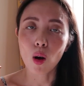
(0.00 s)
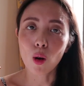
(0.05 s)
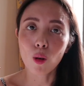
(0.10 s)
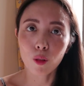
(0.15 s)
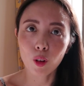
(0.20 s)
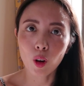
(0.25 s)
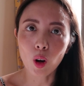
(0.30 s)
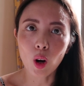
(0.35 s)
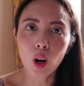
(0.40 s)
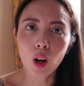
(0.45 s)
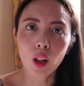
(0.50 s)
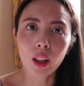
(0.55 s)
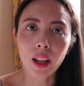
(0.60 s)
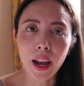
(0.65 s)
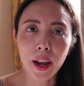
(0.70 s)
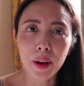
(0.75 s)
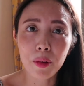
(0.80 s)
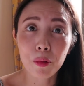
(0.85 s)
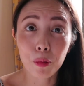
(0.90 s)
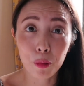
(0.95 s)
Overall,
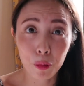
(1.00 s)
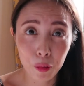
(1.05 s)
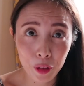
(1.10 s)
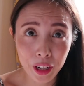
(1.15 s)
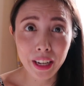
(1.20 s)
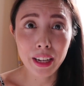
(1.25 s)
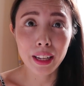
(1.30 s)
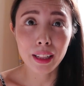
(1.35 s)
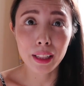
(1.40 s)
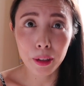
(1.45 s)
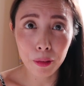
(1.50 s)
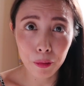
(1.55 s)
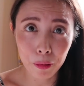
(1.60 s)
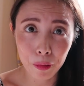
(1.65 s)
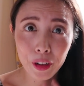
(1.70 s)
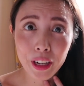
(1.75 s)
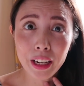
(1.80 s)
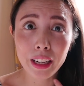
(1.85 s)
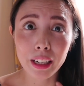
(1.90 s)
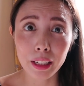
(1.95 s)
I really
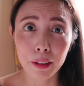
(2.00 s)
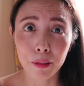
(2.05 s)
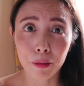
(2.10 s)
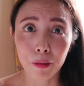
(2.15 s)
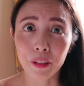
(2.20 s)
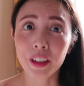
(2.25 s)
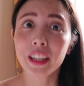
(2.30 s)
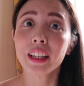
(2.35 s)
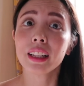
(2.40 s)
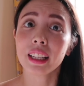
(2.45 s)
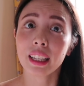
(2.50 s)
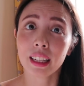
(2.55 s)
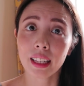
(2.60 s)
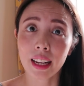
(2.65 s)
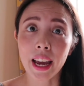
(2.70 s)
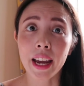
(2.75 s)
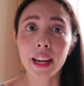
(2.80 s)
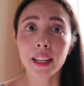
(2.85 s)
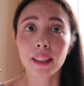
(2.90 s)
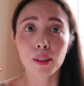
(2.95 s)

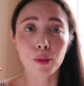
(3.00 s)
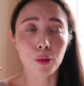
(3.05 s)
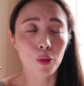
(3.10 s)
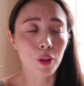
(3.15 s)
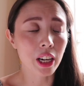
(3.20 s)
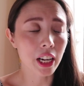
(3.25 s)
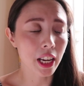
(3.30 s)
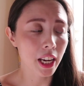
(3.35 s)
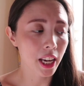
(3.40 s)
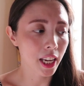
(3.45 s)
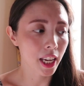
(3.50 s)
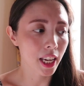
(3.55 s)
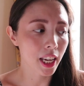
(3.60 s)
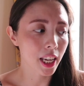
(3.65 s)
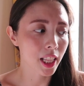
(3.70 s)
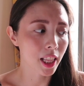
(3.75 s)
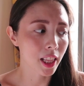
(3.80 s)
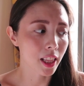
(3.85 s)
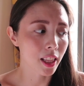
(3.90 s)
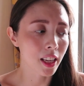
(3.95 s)
liked running
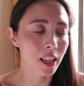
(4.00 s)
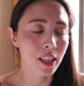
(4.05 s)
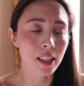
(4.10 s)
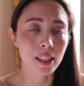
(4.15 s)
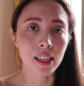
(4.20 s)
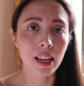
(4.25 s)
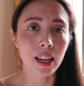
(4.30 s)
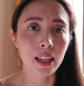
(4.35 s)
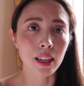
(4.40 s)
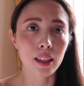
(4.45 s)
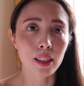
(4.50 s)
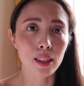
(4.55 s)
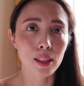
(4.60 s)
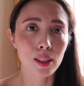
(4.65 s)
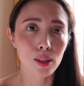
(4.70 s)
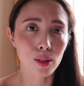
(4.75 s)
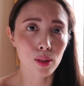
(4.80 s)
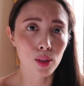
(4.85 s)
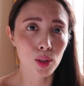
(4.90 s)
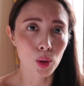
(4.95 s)
in these
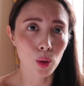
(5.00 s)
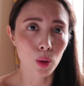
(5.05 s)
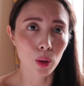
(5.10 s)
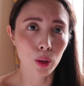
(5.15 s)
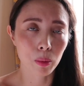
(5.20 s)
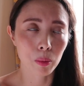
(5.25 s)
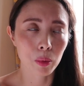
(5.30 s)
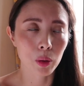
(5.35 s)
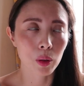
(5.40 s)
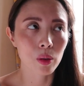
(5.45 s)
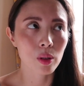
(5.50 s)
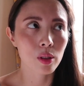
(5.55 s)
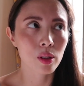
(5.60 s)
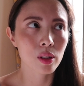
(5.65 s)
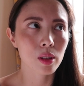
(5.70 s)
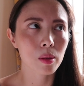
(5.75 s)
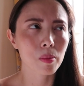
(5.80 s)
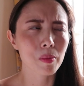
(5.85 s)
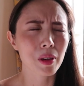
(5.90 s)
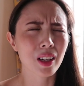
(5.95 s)
Adidas Solar
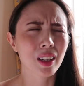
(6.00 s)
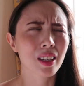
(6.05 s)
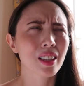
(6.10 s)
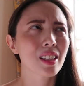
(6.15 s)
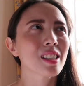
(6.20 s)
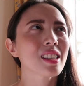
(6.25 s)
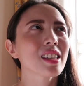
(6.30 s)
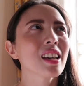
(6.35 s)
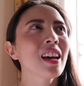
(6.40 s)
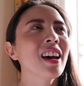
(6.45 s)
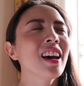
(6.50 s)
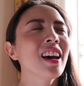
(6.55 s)
Boosts because